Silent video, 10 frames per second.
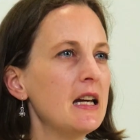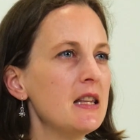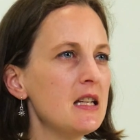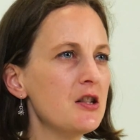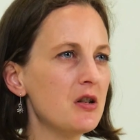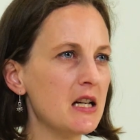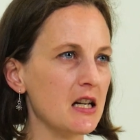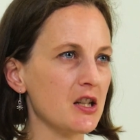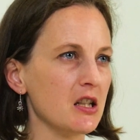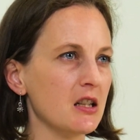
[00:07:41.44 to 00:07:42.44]
In the
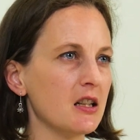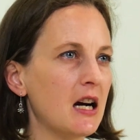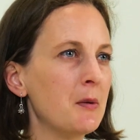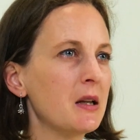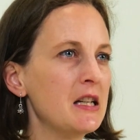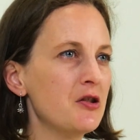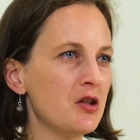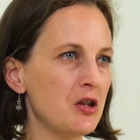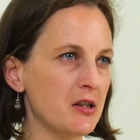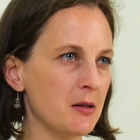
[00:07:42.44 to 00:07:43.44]
introduction, I will
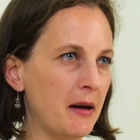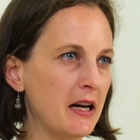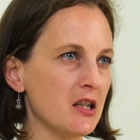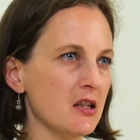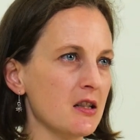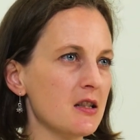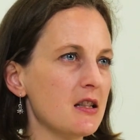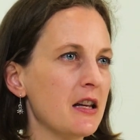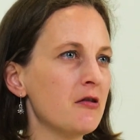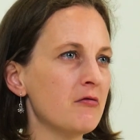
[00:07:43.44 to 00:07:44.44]
introduce the patient
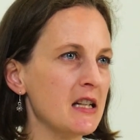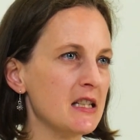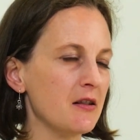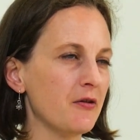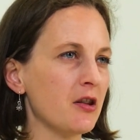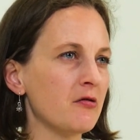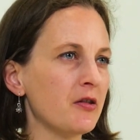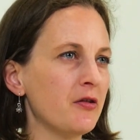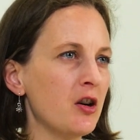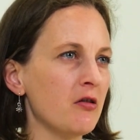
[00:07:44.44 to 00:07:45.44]
and the reason for the
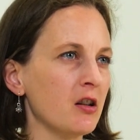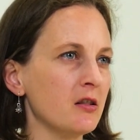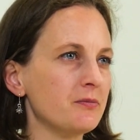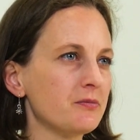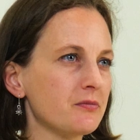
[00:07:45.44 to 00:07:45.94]
referral.